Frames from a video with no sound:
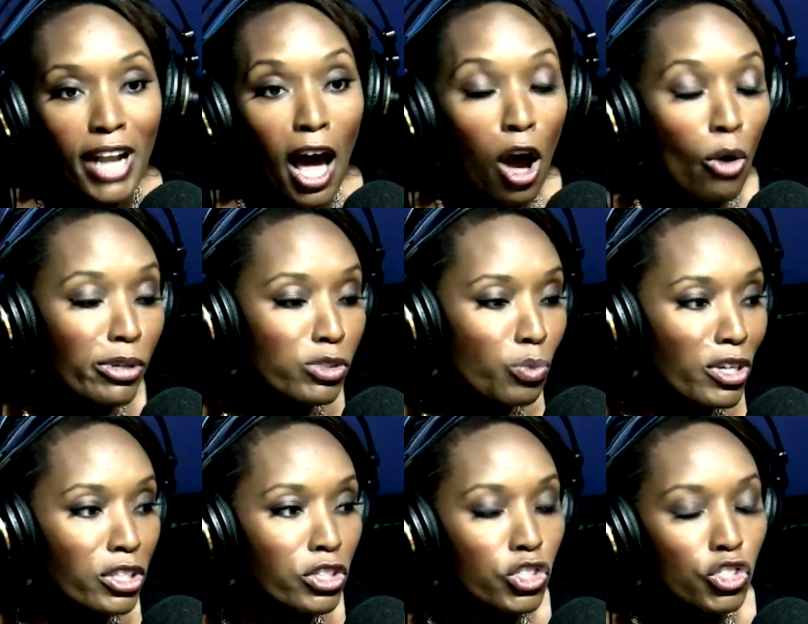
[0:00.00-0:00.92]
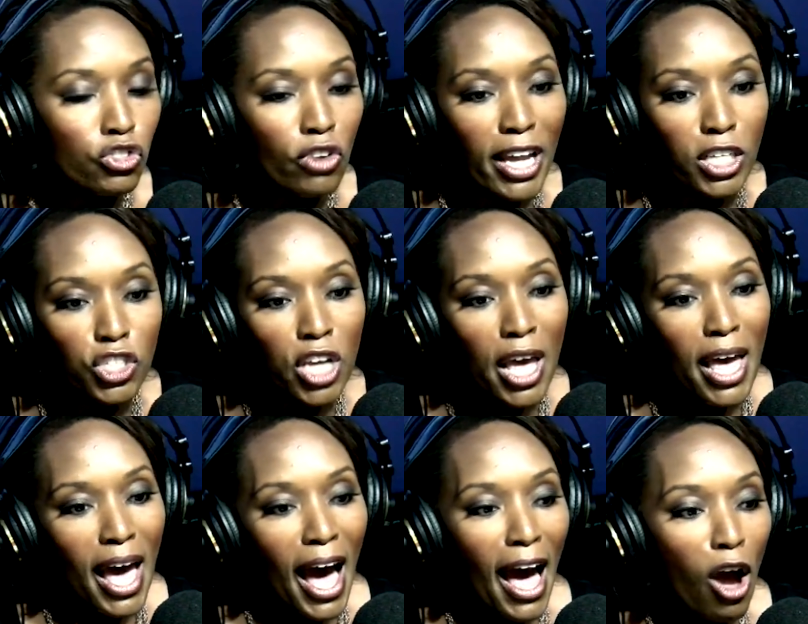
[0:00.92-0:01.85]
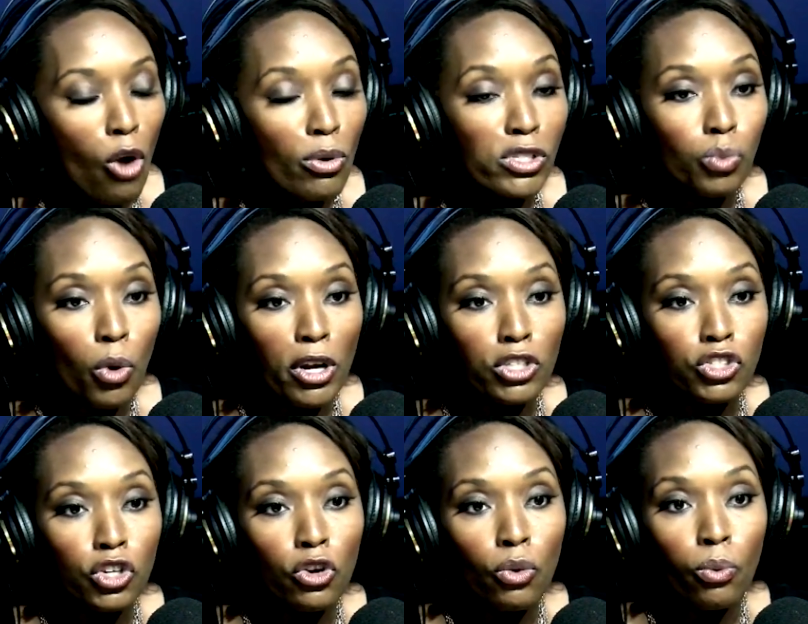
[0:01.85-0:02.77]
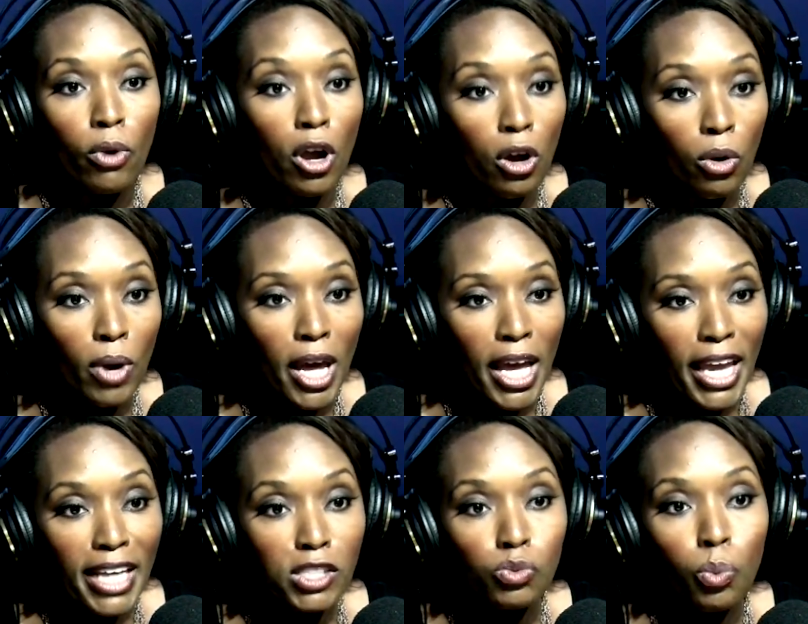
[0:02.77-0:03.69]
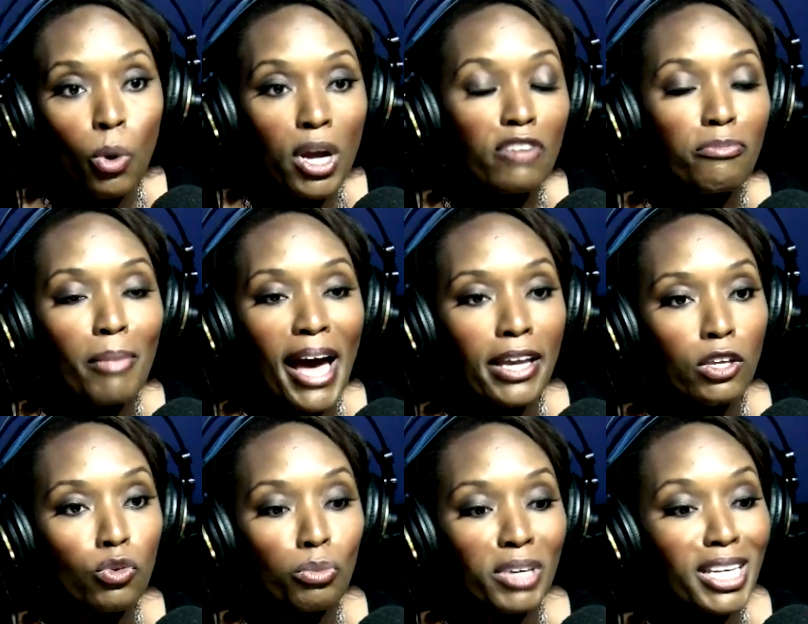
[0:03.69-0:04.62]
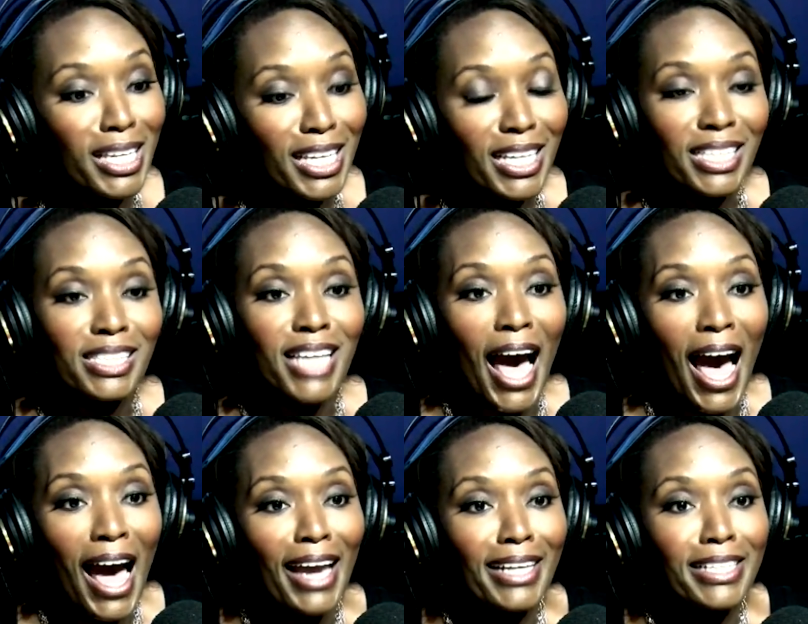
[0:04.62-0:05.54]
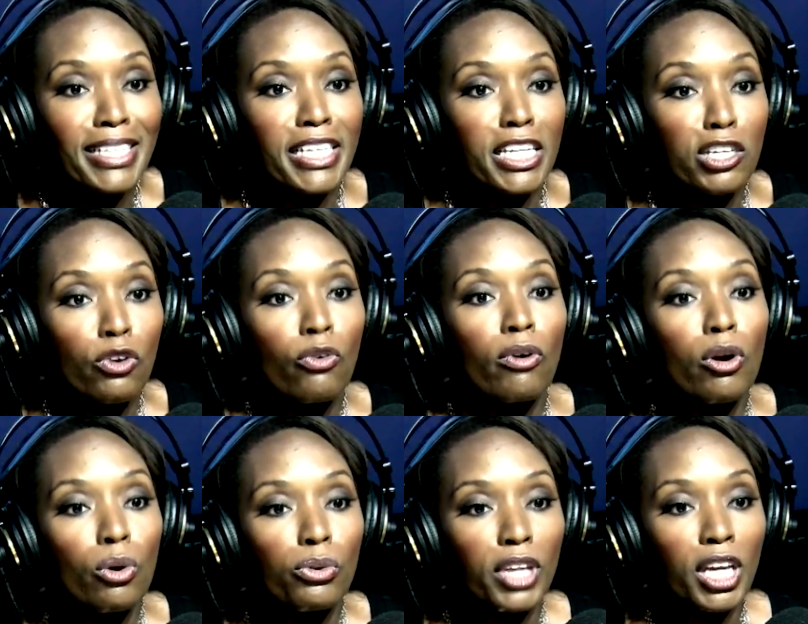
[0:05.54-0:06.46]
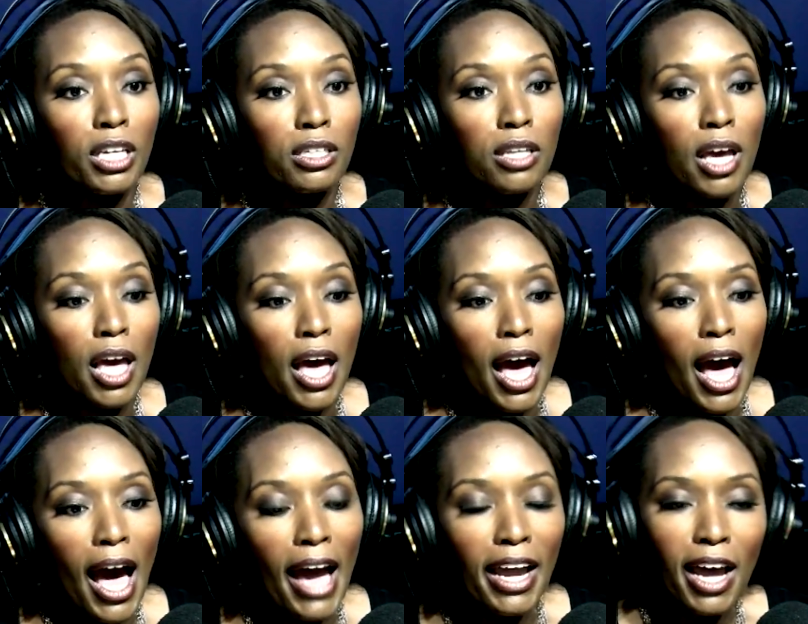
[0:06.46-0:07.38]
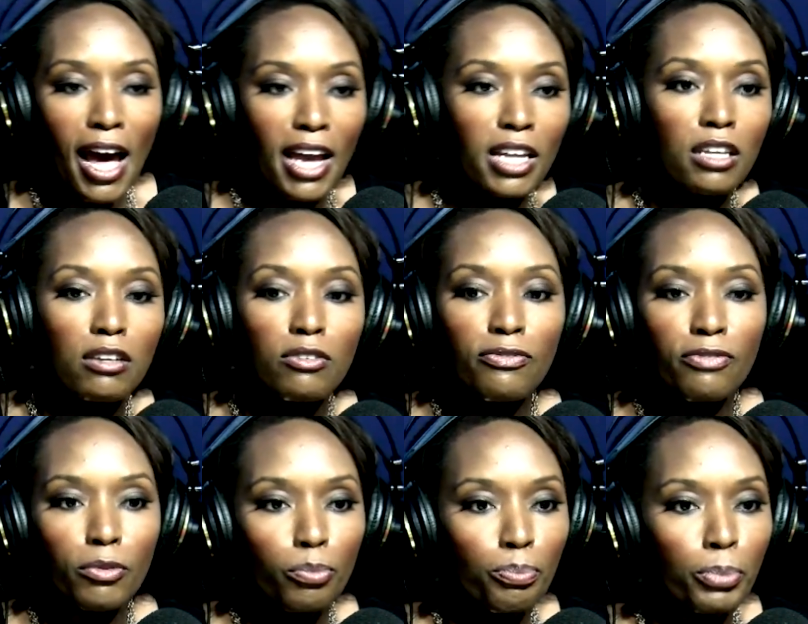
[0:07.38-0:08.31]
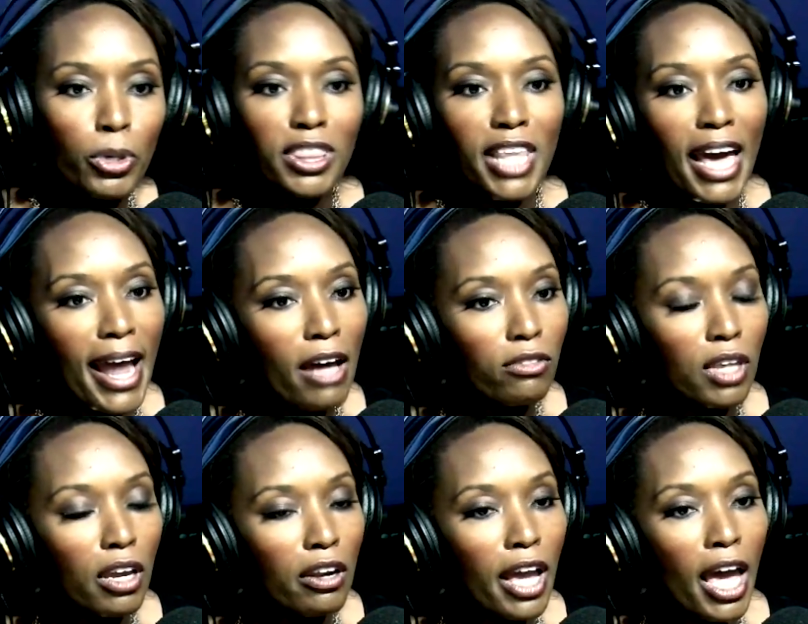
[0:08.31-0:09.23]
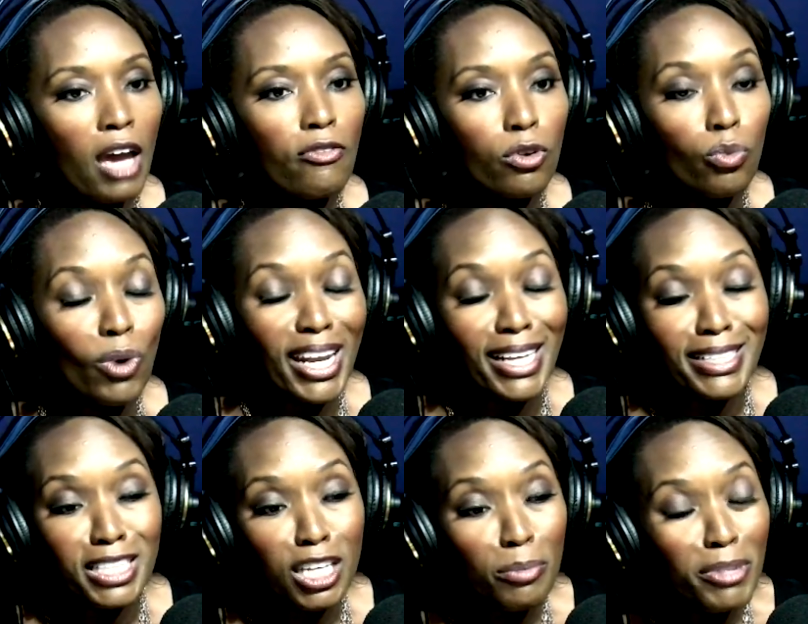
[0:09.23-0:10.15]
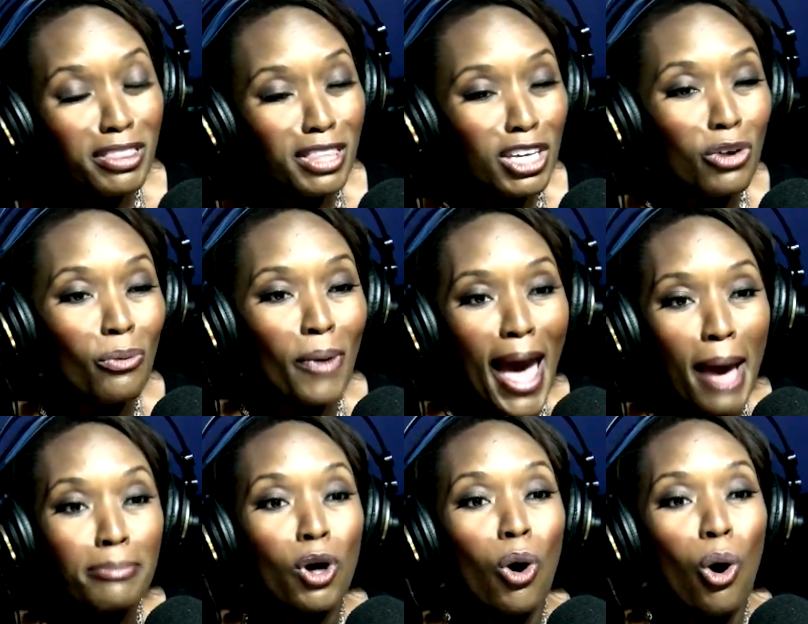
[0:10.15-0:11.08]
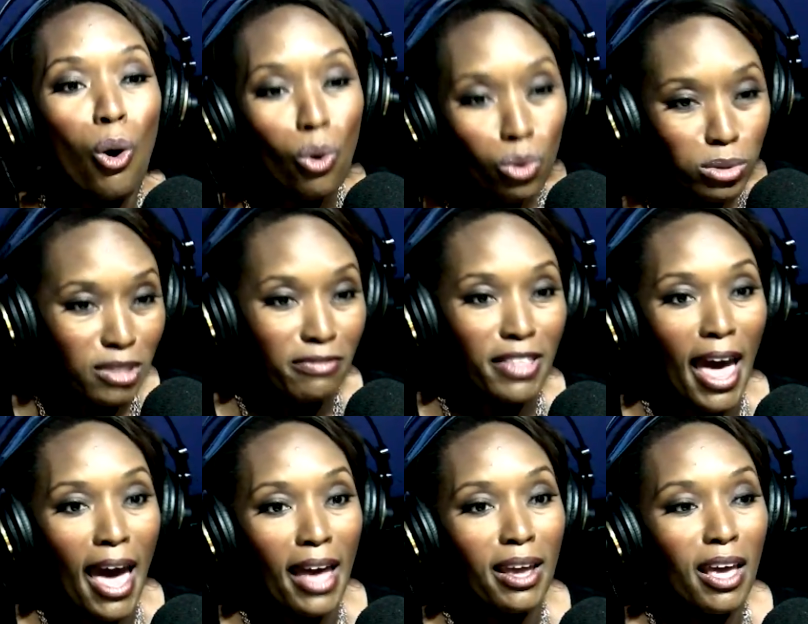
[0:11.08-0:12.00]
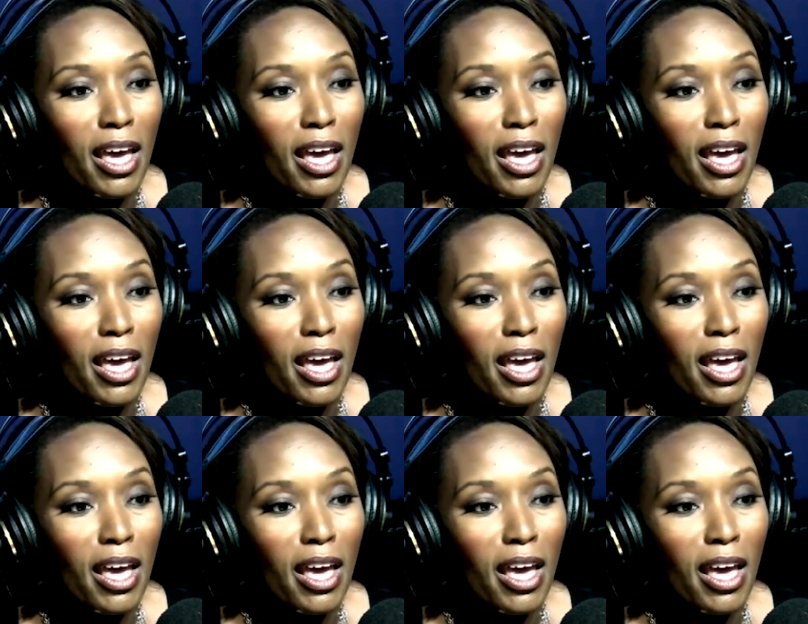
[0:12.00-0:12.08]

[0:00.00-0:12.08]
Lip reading: I always wanted to stretch. I always wanted to grow. It's one of my human needs. I need growth, and I kind of put that out there to everyone, and Timothy grabbed hold of that.